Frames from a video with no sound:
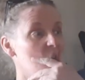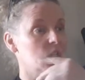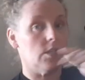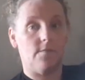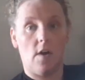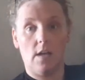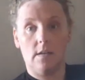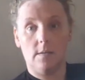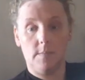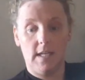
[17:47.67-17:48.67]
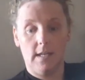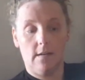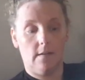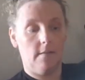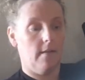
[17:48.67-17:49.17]
Just Violet and me
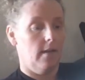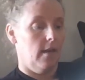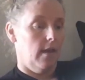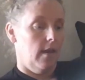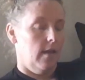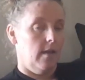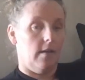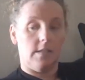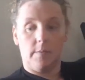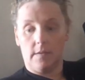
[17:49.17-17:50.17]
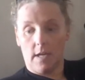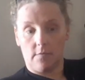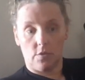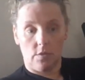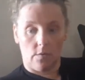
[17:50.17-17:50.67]
here. And I spent the
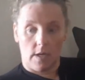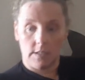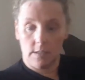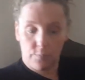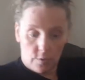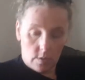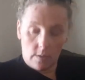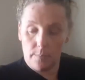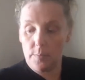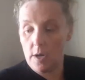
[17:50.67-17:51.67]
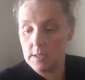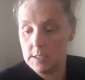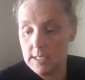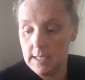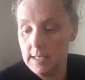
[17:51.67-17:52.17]
afternoon. I did brew a pot of
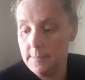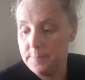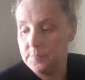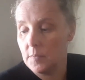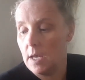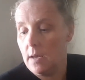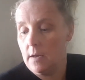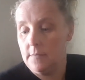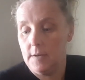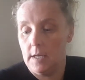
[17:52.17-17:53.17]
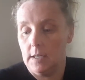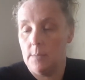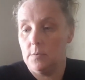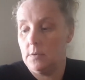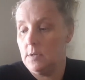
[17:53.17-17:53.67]
tea. I've had a
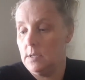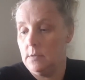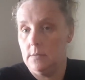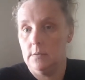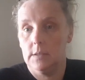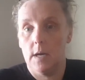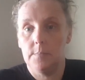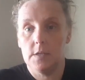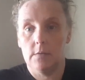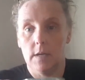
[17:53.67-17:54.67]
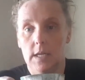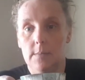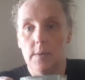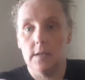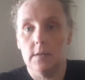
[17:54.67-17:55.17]
couple cups already,
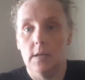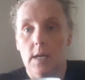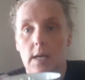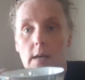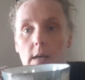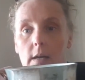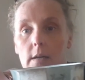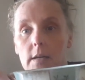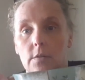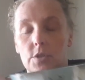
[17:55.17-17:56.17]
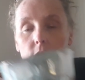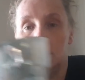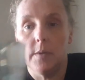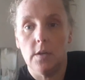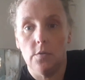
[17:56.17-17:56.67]
but I know
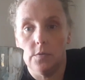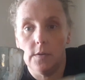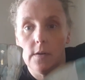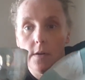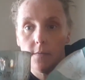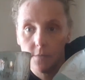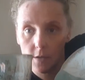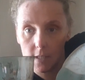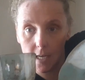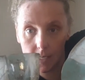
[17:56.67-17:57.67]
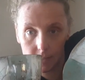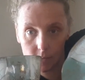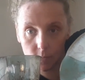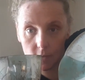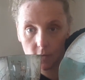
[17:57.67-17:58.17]
she's been out for a
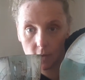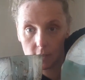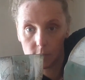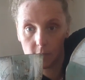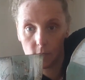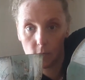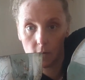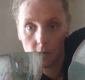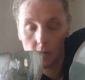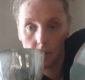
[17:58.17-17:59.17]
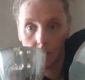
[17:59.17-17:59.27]
dance with you guys before.